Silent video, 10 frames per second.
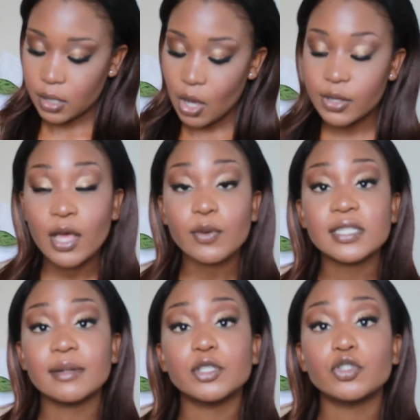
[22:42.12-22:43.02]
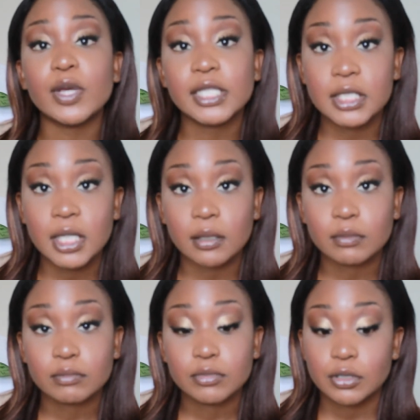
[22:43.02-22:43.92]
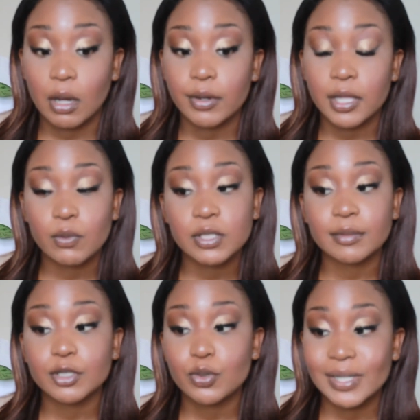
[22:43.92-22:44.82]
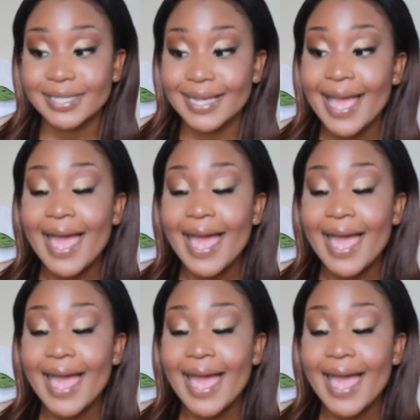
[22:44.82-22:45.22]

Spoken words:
oh, that was number 20. Sorry, that was number 20.